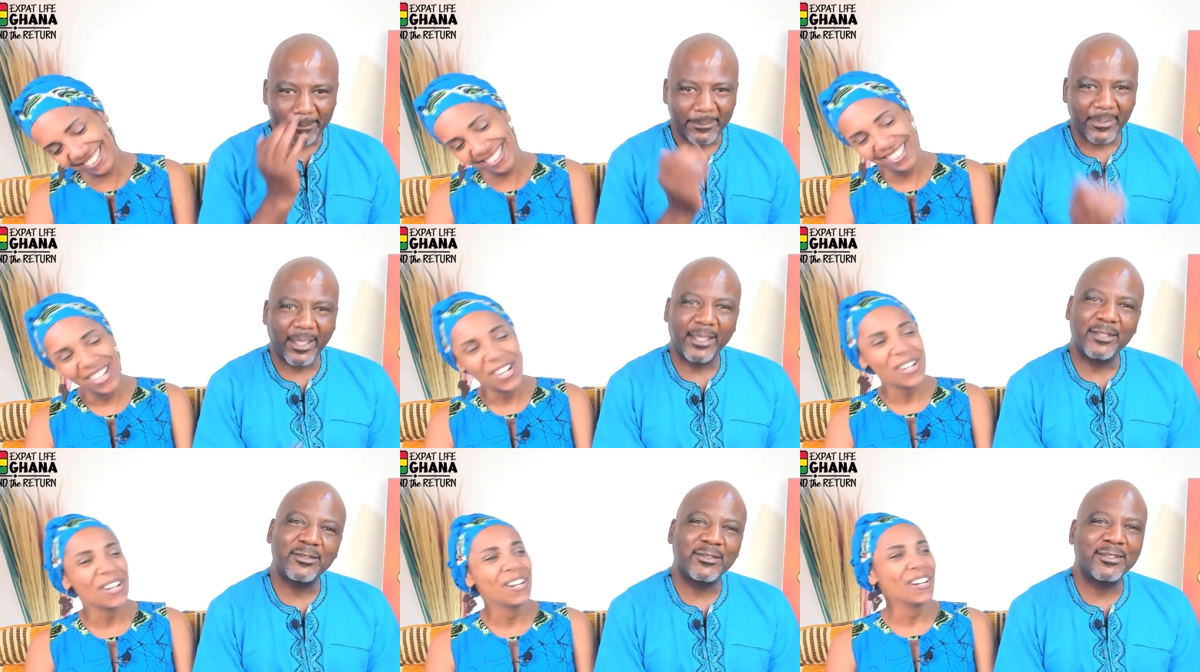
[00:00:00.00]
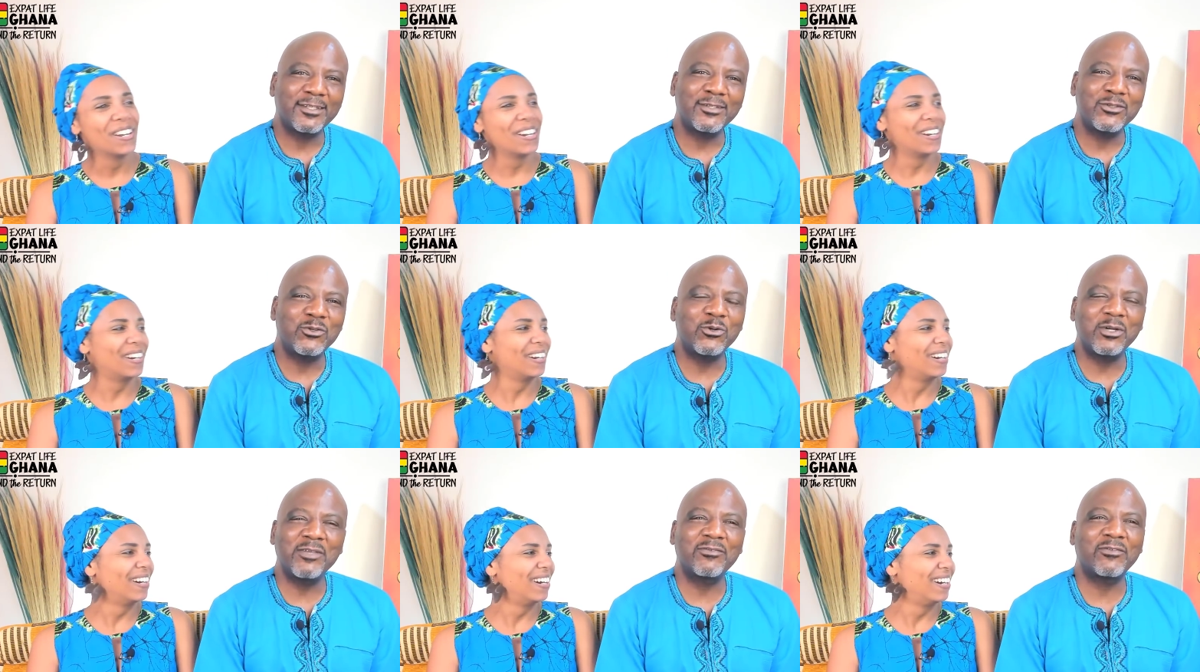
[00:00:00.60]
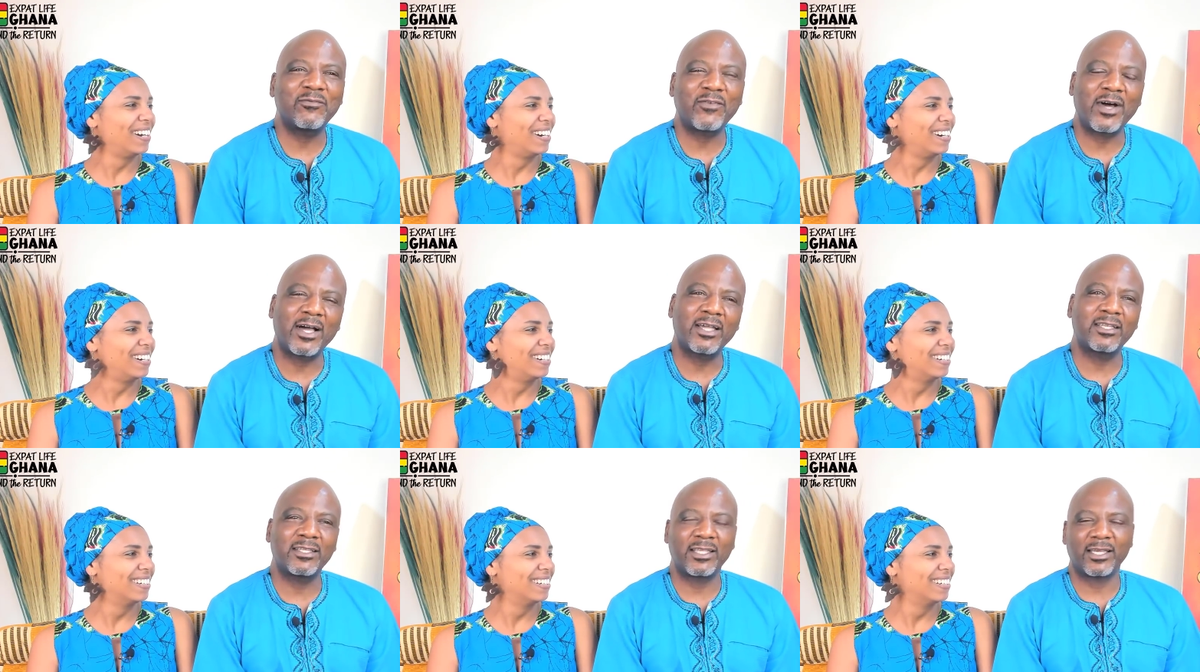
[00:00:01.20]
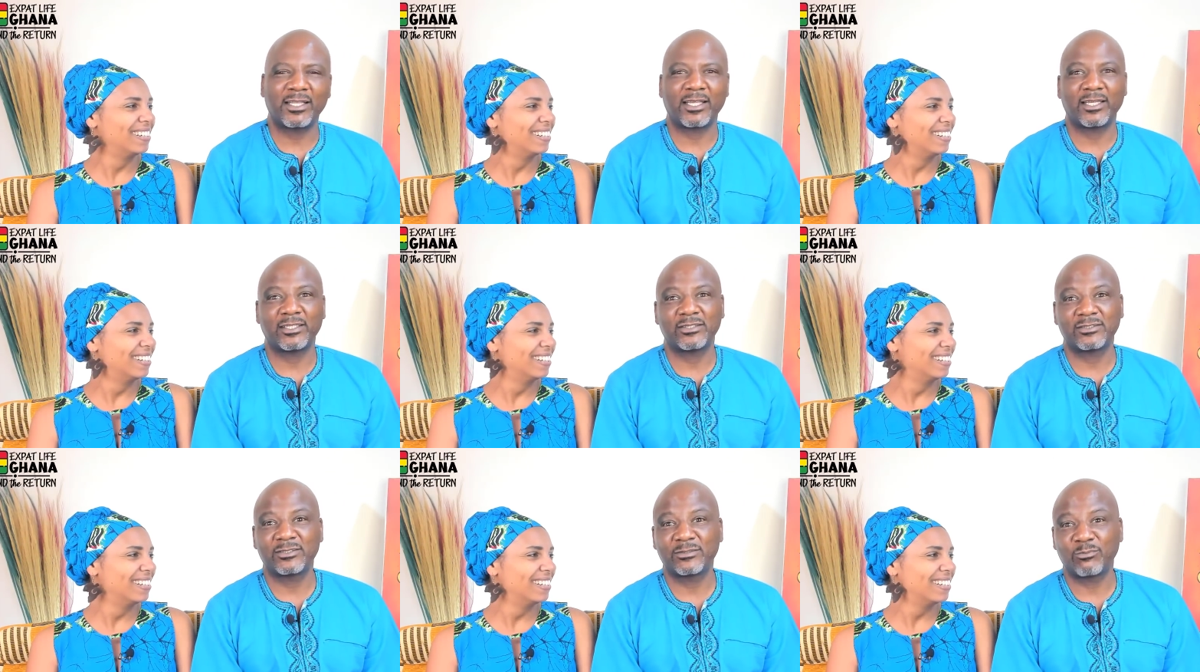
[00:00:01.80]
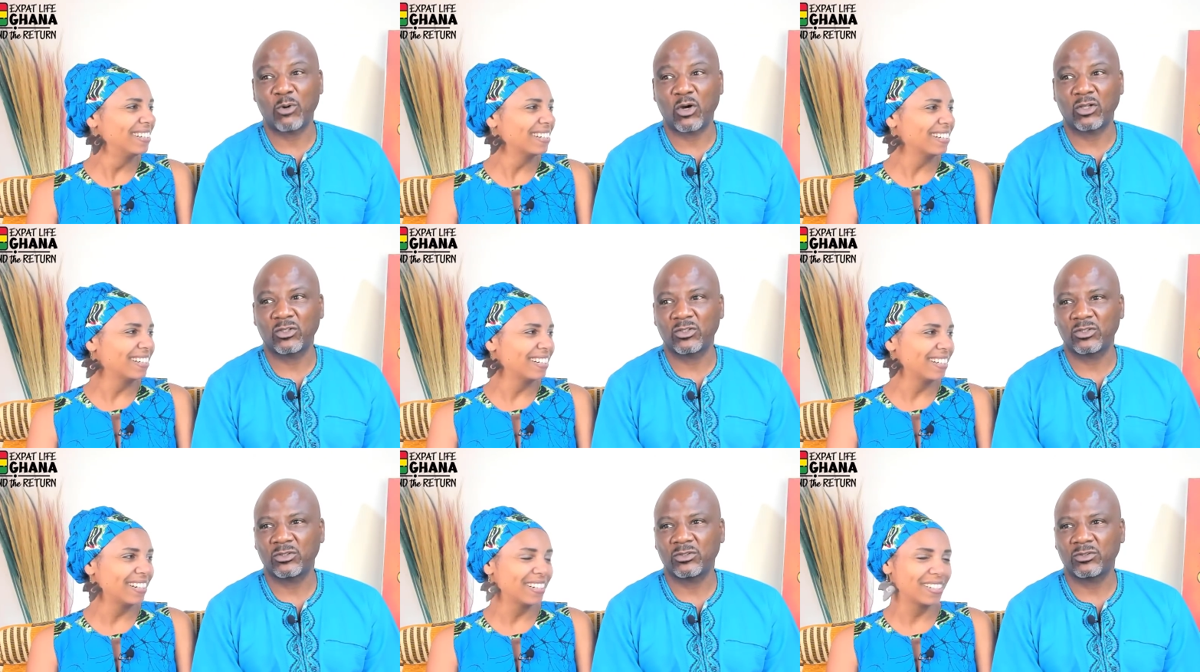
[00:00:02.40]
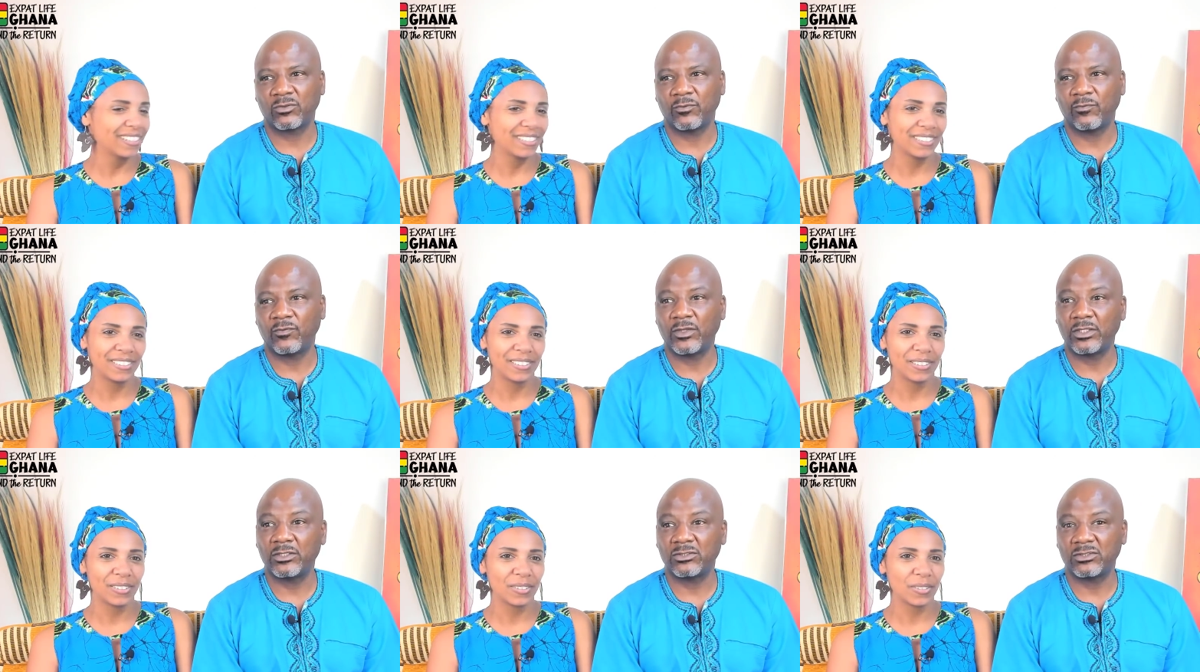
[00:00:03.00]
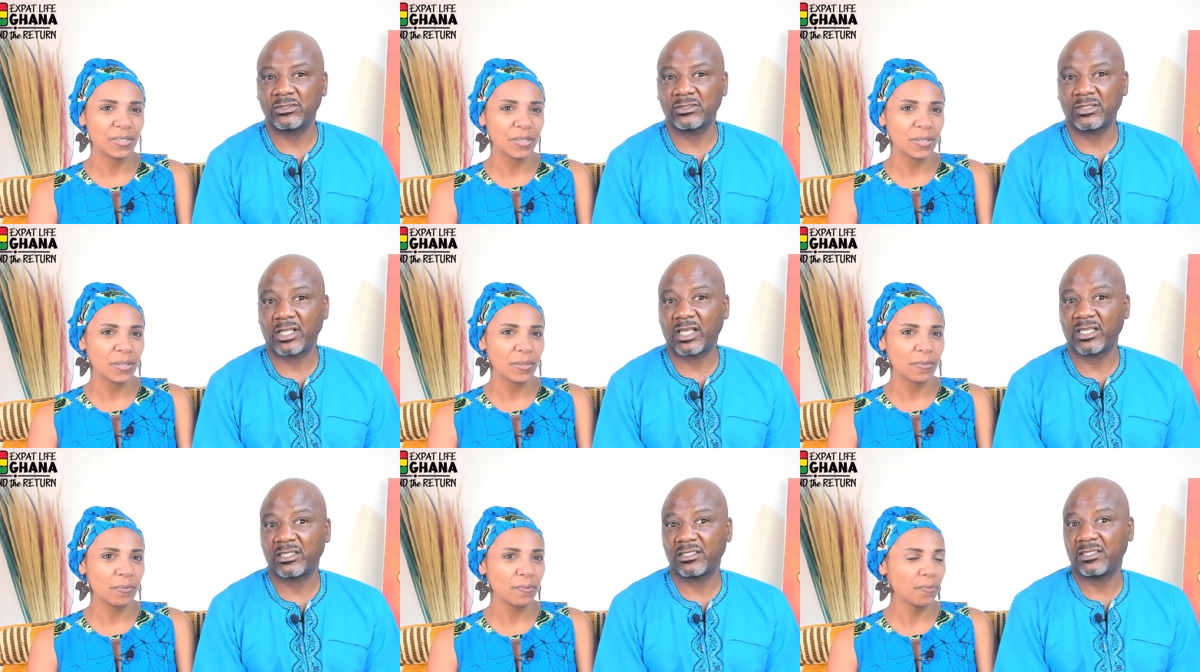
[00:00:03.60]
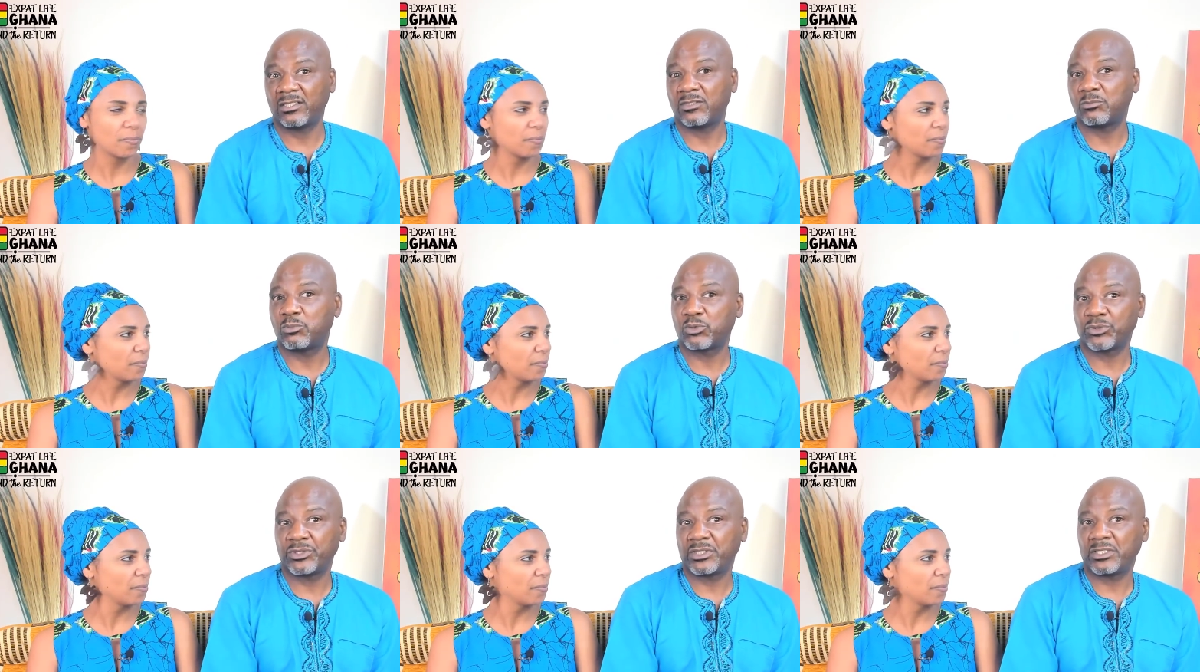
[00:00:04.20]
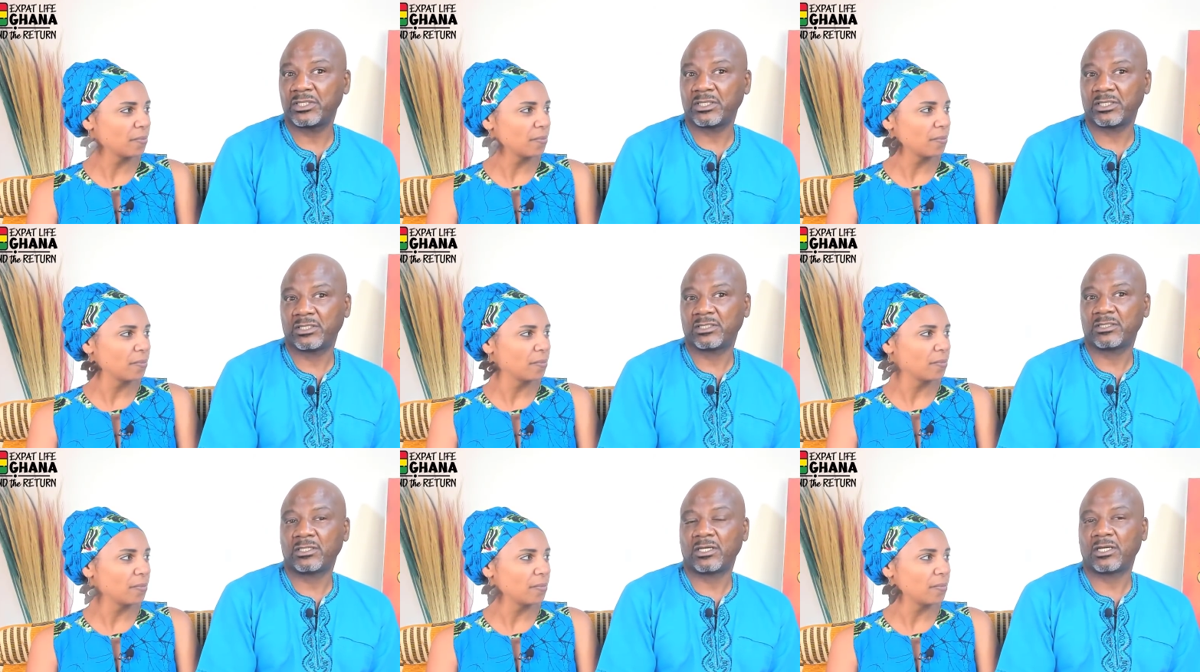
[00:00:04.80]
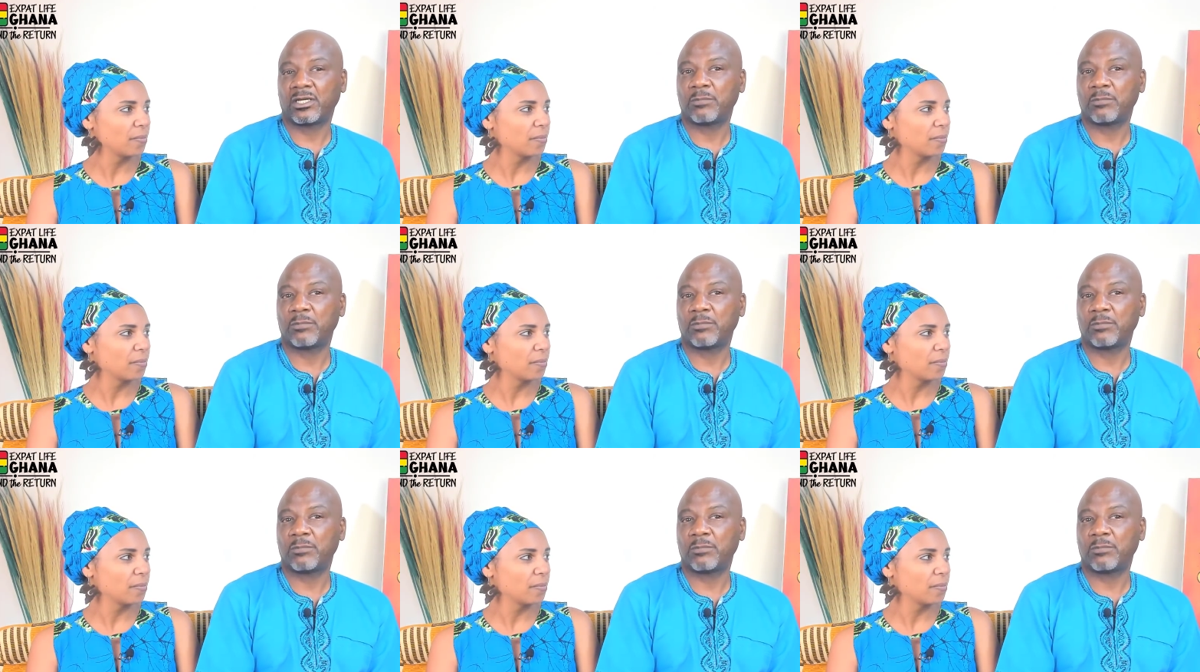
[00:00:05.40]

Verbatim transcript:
Speaker 1: and you'll even find that like smaller villages like in Aburi and uh,